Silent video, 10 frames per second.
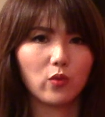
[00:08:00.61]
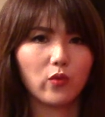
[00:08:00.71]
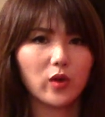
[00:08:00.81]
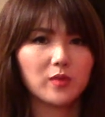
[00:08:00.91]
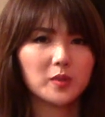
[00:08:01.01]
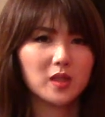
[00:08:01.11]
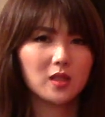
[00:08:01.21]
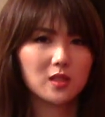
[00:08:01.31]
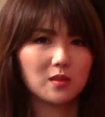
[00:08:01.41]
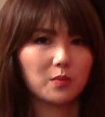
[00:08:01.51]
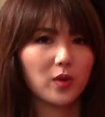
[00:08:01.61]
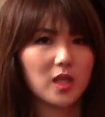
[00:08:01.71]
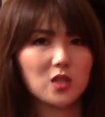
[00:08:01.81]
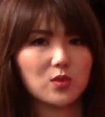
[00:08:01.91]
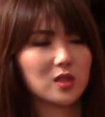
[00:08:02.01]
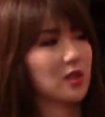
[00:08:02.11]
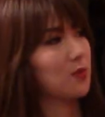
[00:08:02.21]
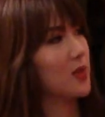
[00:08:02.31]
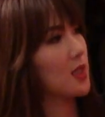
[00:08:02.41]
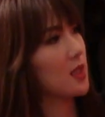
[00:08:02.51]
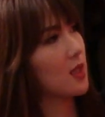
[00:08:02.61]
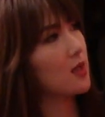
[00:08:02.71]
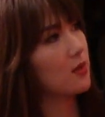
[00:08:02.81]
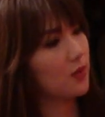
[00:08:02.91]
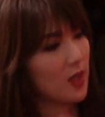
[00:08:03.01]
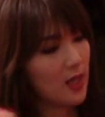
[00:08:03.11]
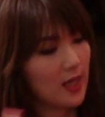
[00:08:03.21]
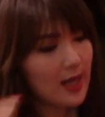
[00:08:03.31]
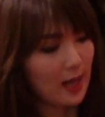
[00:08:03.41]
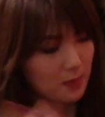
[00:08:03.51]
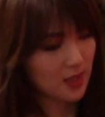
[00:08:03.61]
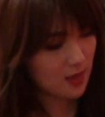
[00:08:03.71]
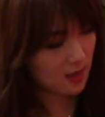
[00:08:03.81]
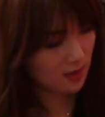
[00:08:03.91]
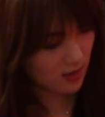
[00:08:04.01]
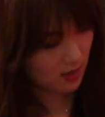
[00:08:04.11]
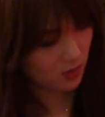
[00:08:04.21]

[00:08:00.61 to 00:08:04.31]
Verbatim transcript: for it because the price was expensive. I mean, it